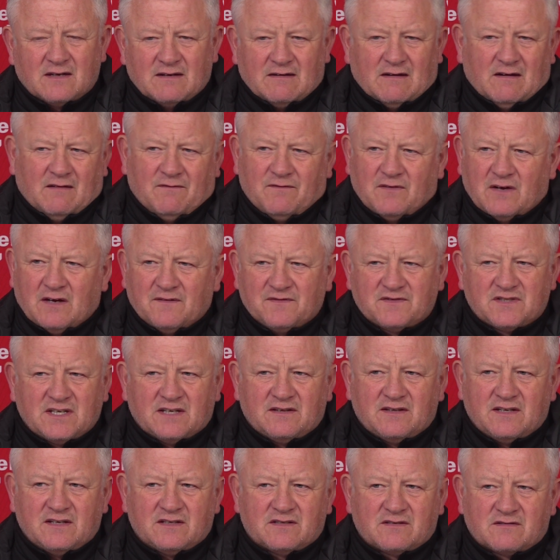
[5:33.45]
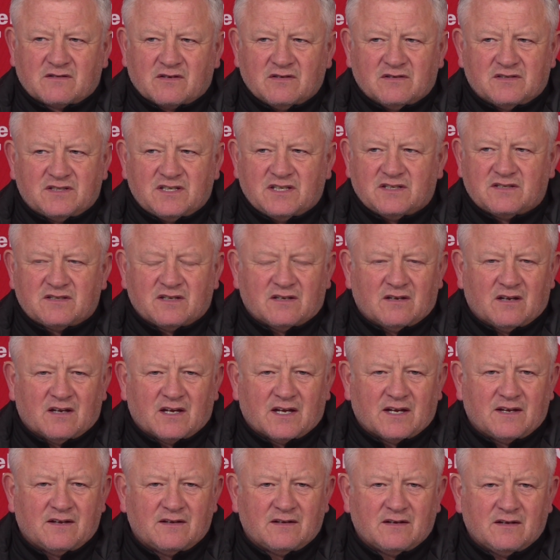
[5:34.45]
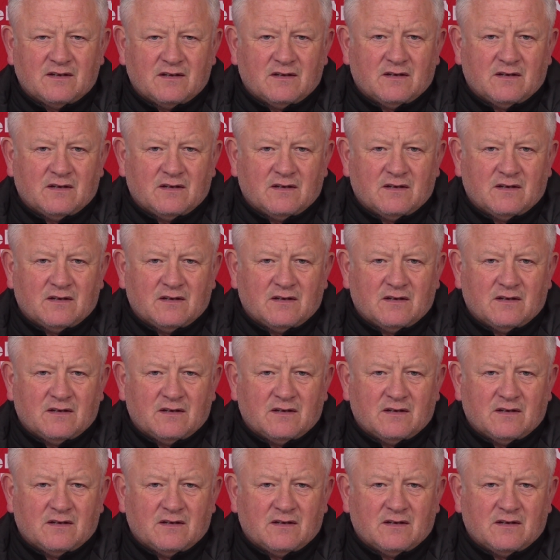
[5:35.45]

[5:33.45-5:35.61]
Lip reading: I've said this consistently,